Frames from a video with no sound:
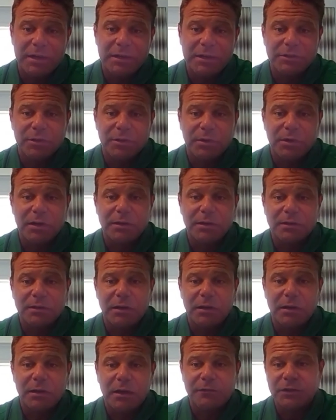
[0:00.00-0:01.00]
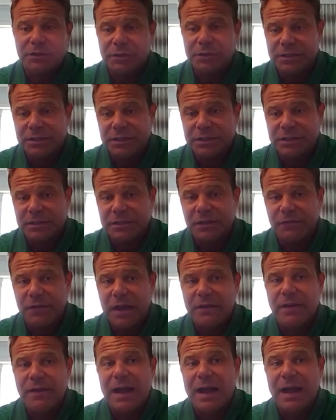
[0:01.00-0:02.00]
into our Office
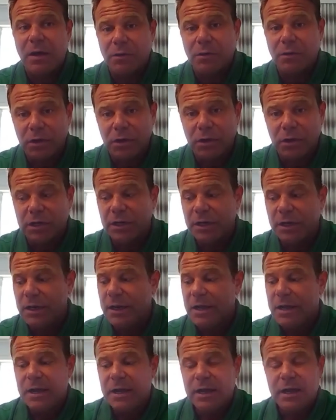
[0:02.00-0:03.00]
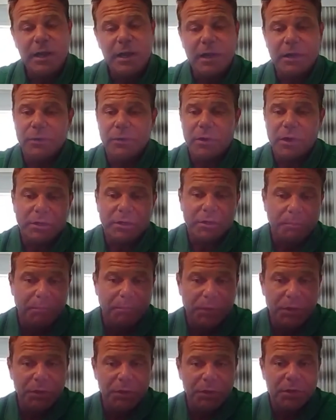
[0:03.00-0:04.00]
365 Outlook, into our
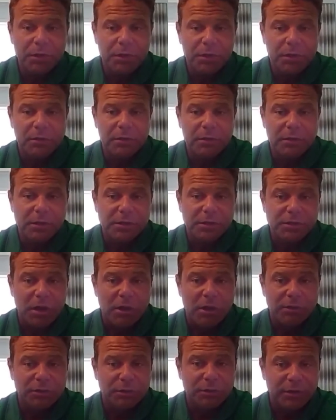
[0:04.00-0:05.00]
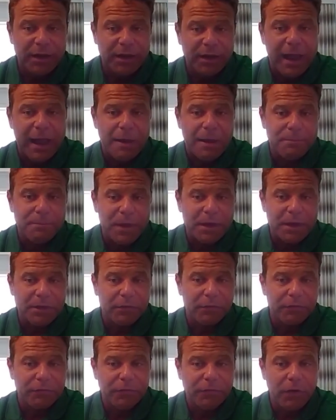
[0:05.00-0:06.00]
computer. There's also an app on
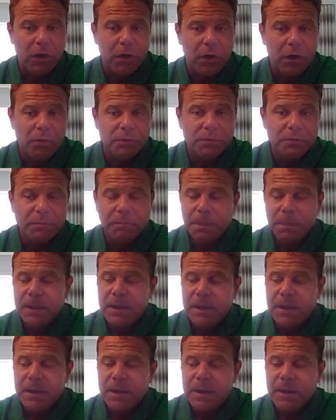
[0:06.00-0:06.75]
your phone.